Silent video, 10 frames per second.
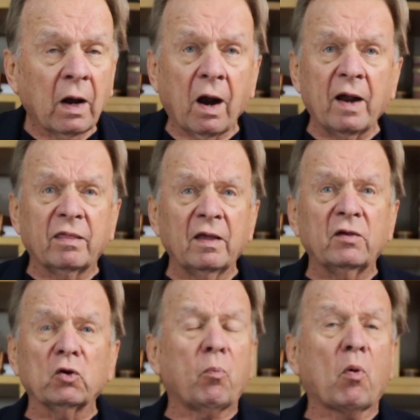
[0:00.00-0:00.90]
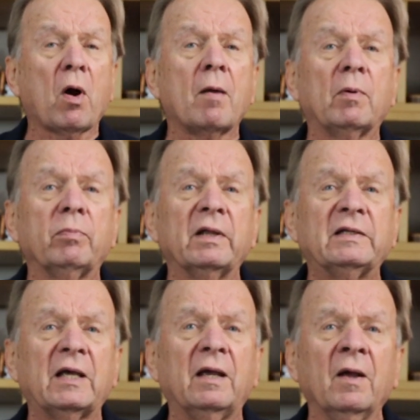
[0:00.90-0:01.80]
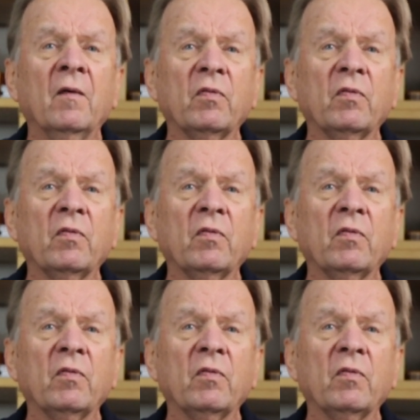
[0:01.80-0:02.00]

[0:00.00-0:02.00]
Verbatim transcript: I think you'll probably take